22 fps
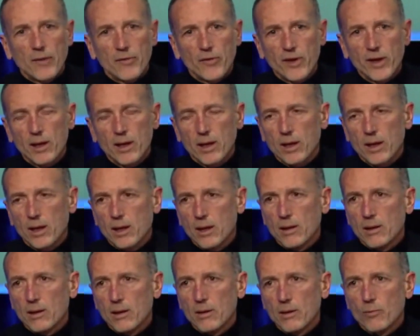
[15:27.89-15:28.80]
I
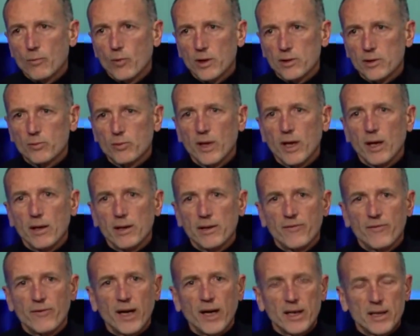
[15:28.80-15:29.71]
think what we
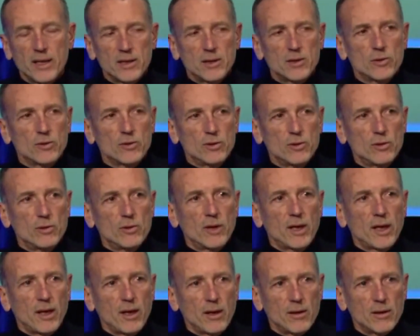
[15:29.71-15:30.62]
are invited to
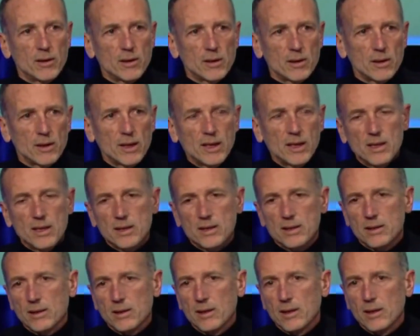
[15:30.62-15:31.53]
do here
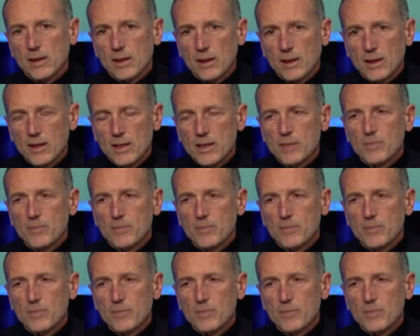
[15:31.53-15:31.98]
is